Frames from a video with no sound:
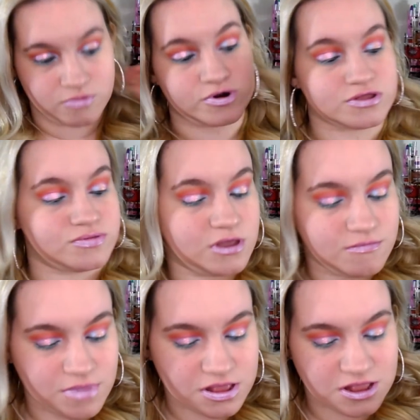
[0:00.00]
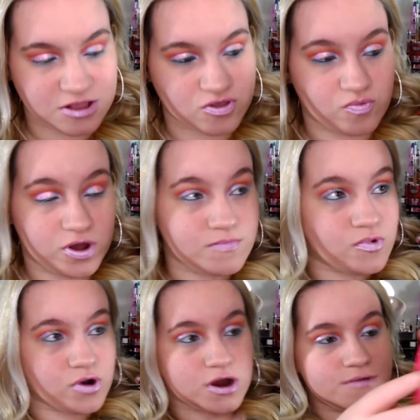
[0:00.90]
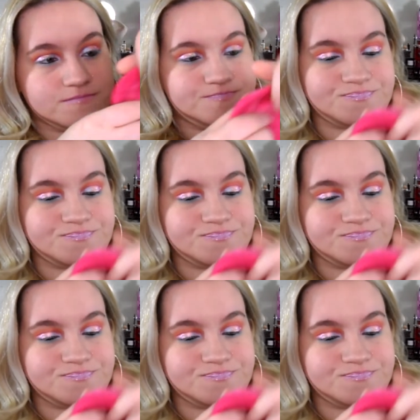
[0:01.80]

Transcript: one of them, and then there's one more.